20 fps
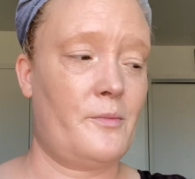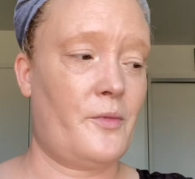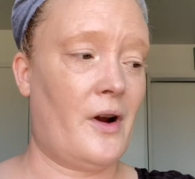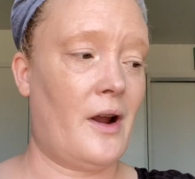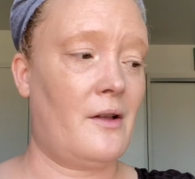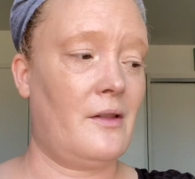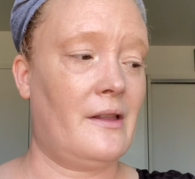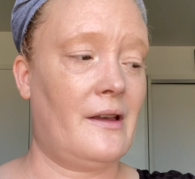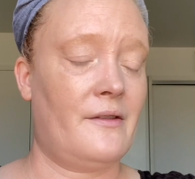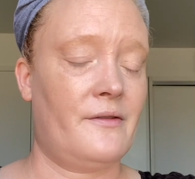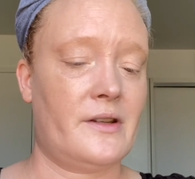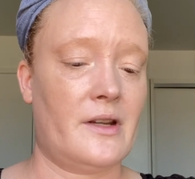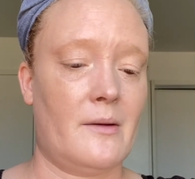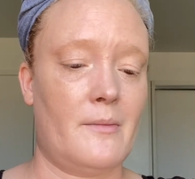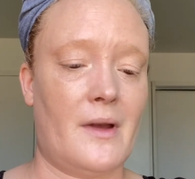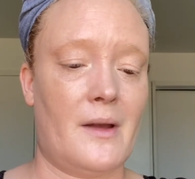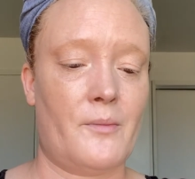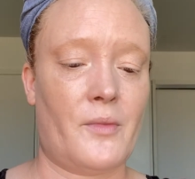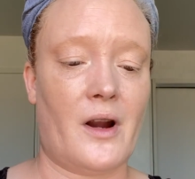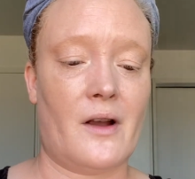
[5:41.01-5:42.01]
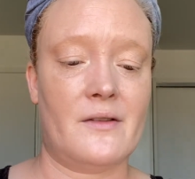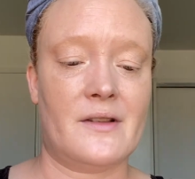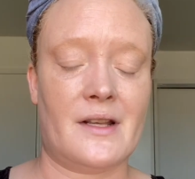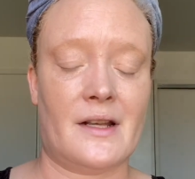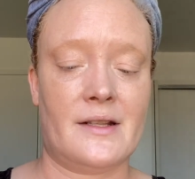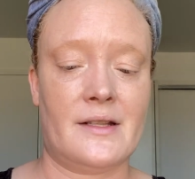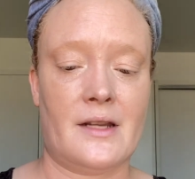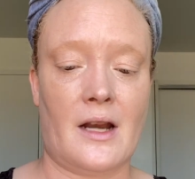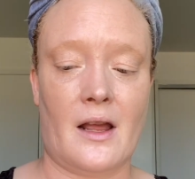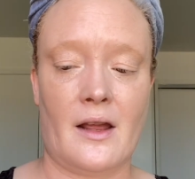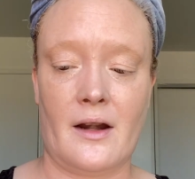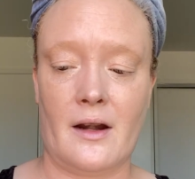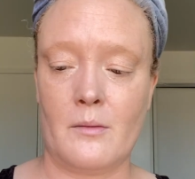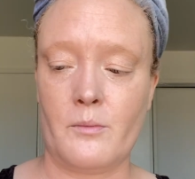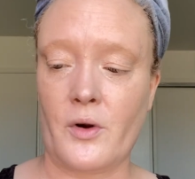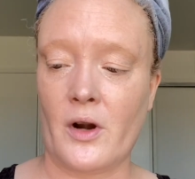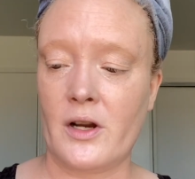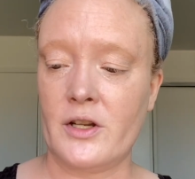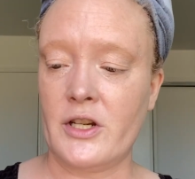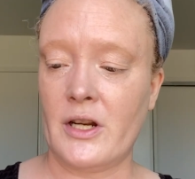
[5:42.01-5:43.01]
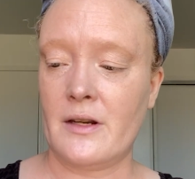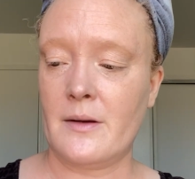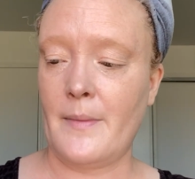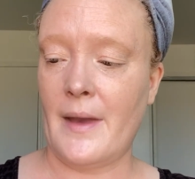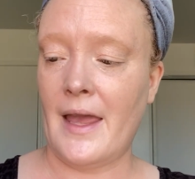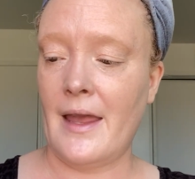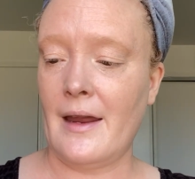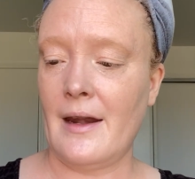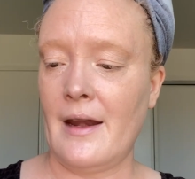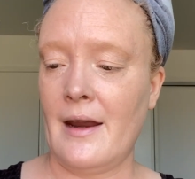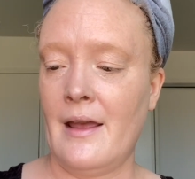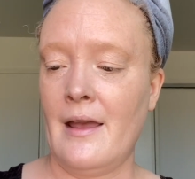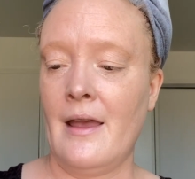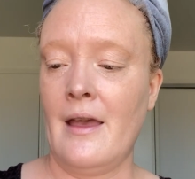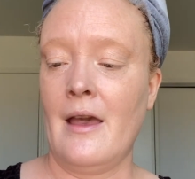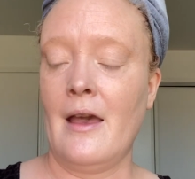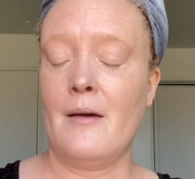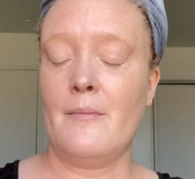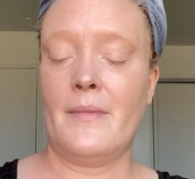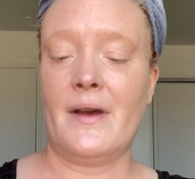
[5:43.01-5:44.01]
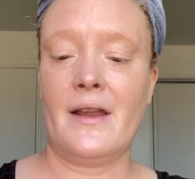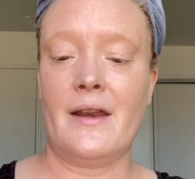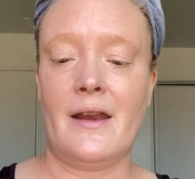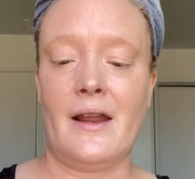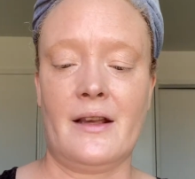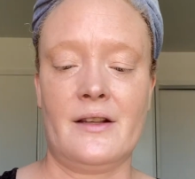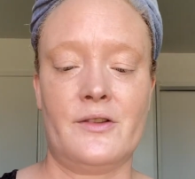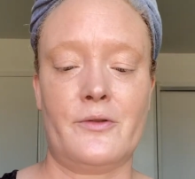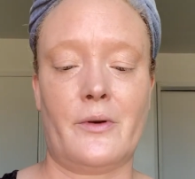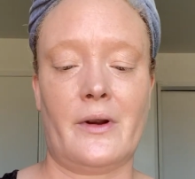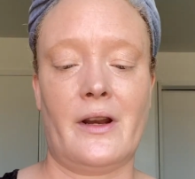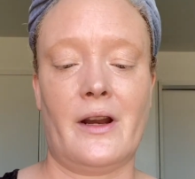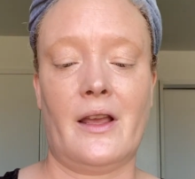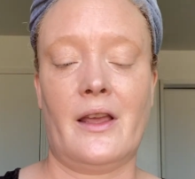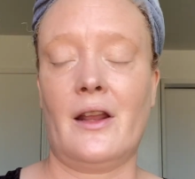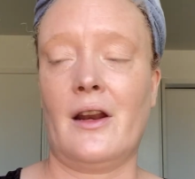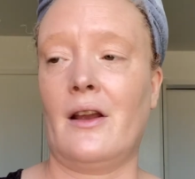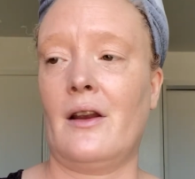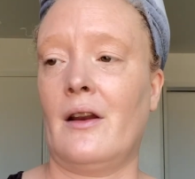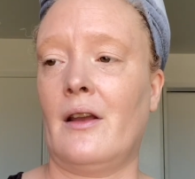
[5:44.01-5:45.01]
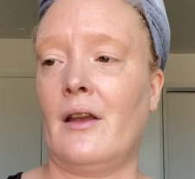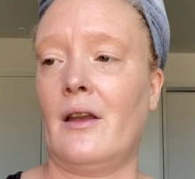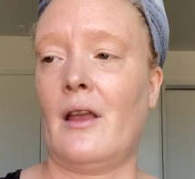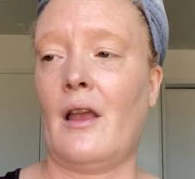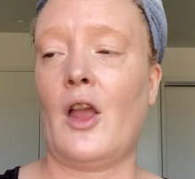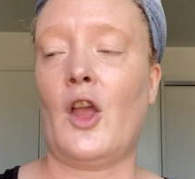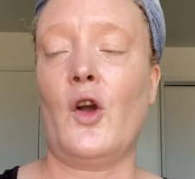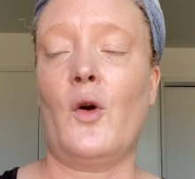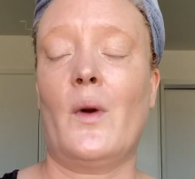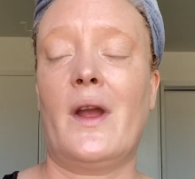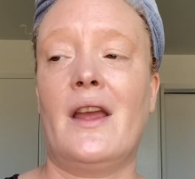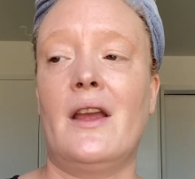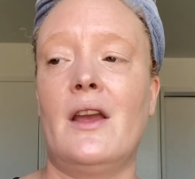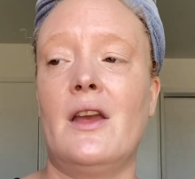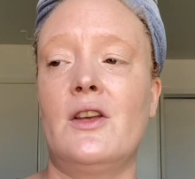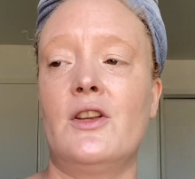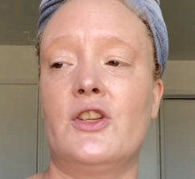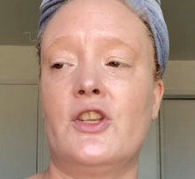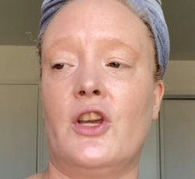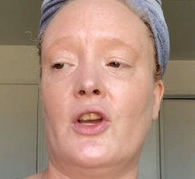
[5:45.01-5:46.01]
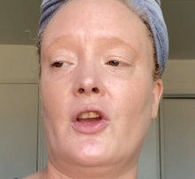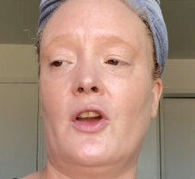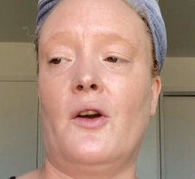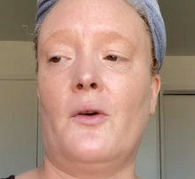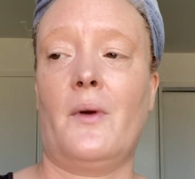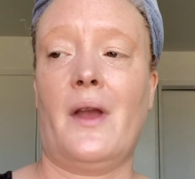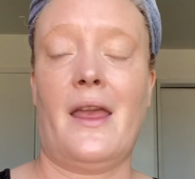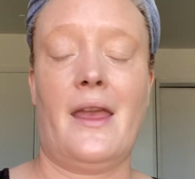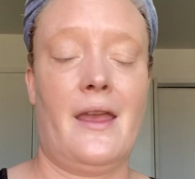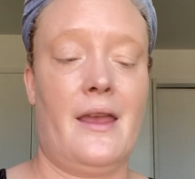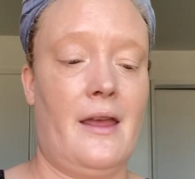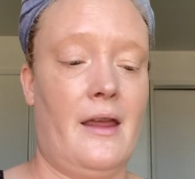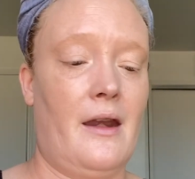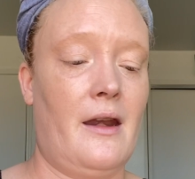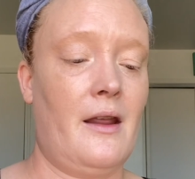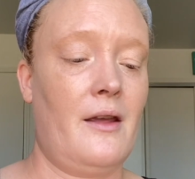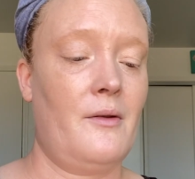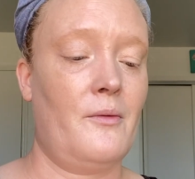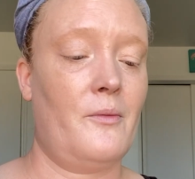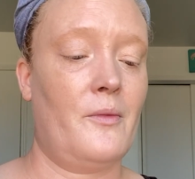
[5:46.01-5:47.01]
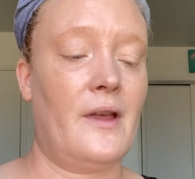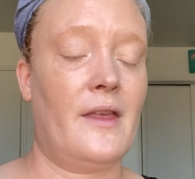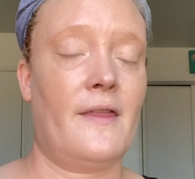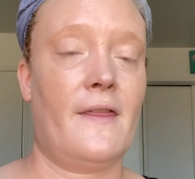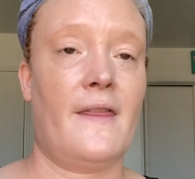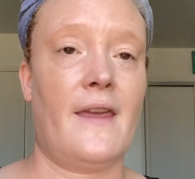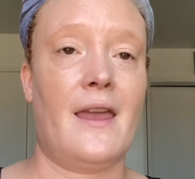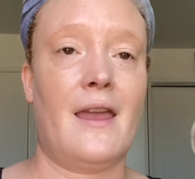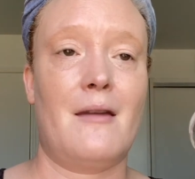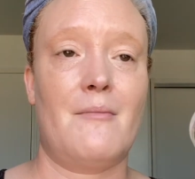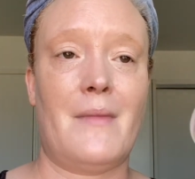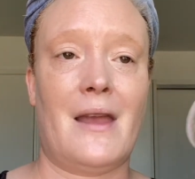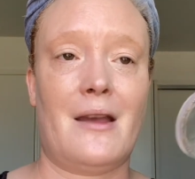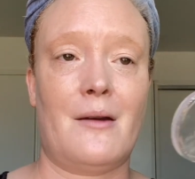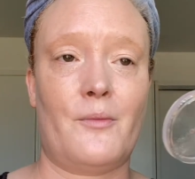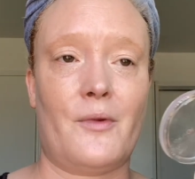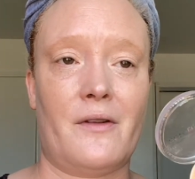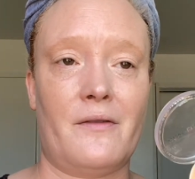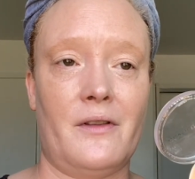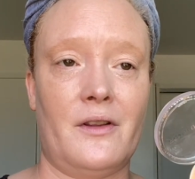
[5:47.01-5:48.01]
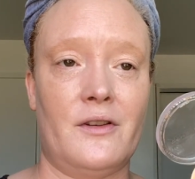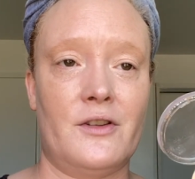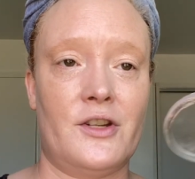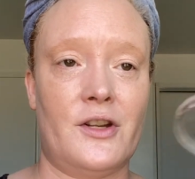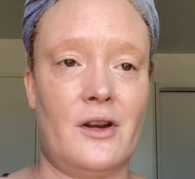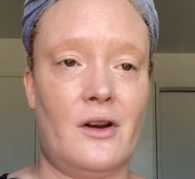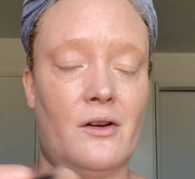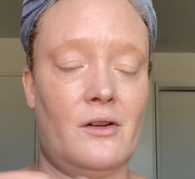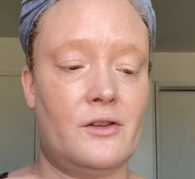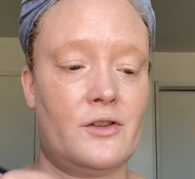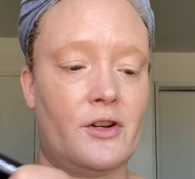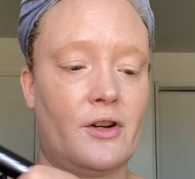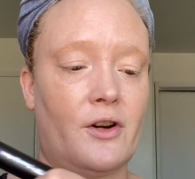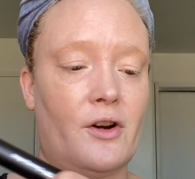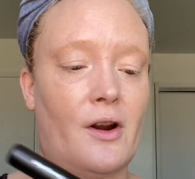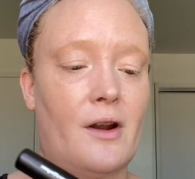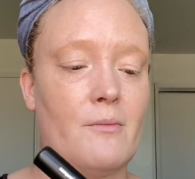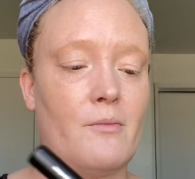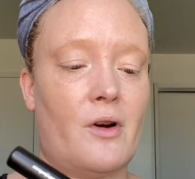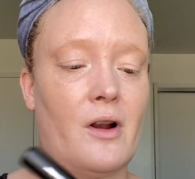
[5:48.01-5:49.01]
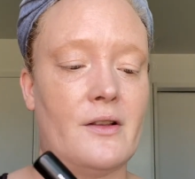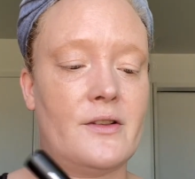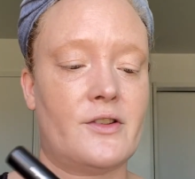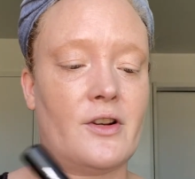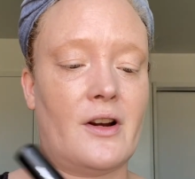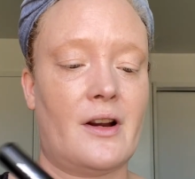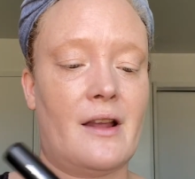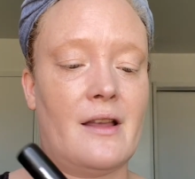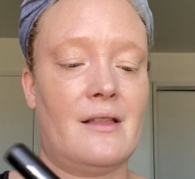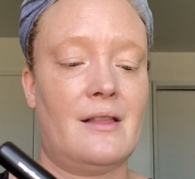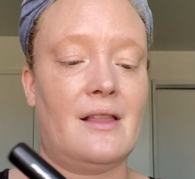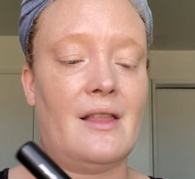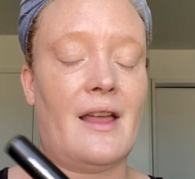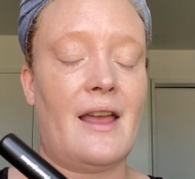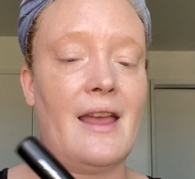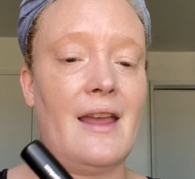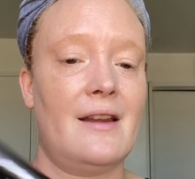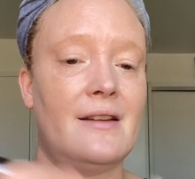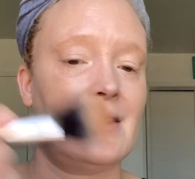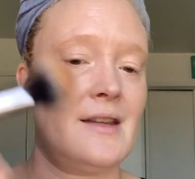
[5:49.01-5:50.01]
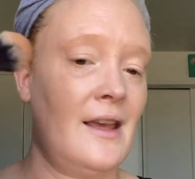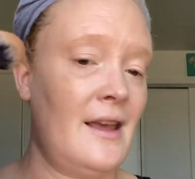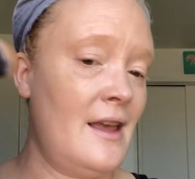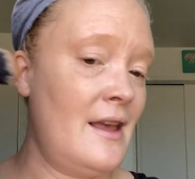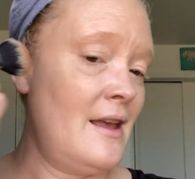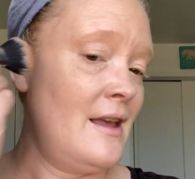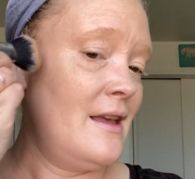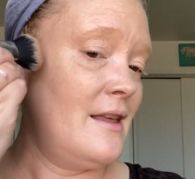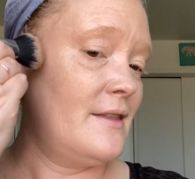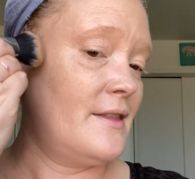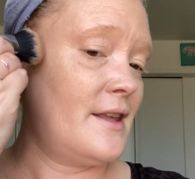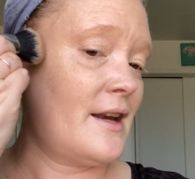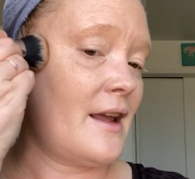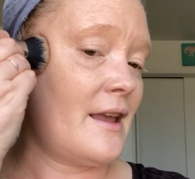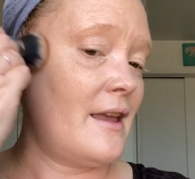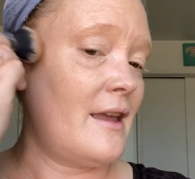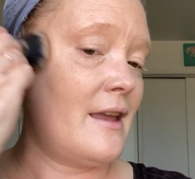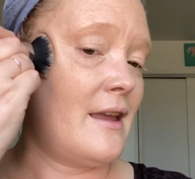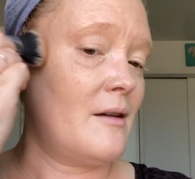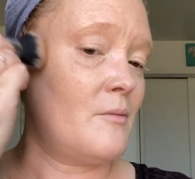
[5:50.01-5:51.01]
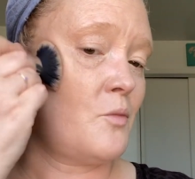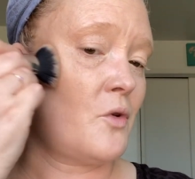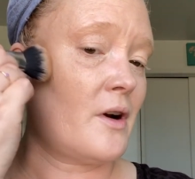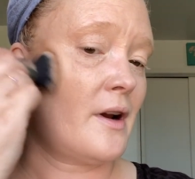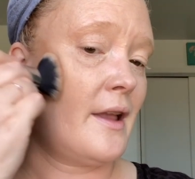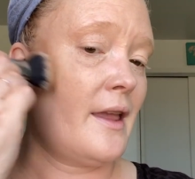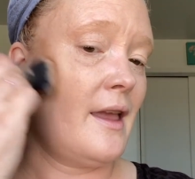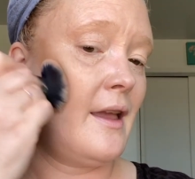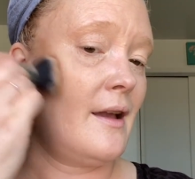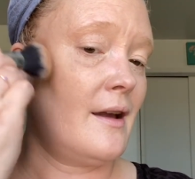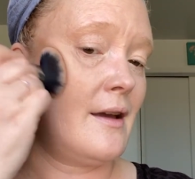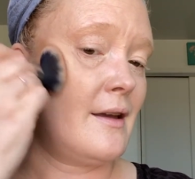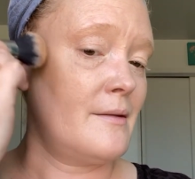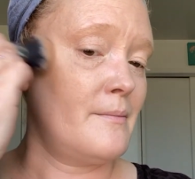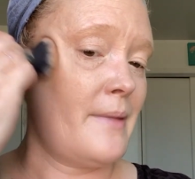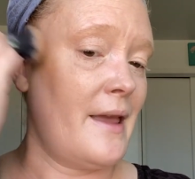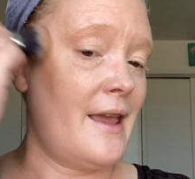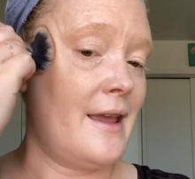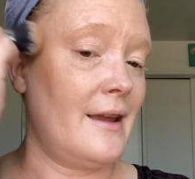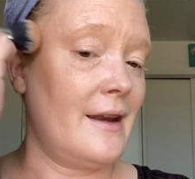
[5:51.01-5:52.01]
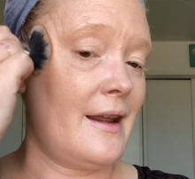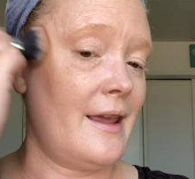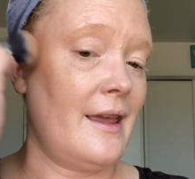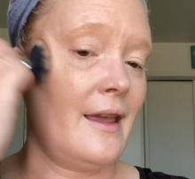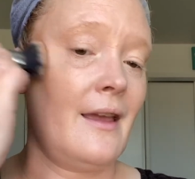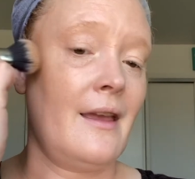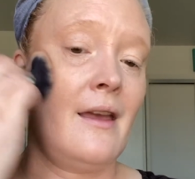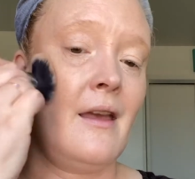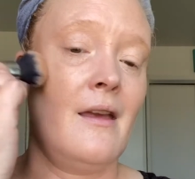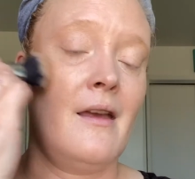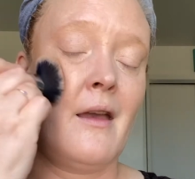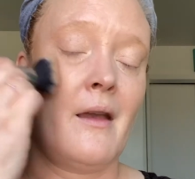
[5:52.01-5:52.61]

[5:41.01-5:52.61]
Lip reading: brow lift on my brows. That's not in a project pan. But next we're going to go in with the Makeup Revolution Ultra Cream Bronzer in Light that I am working on panning.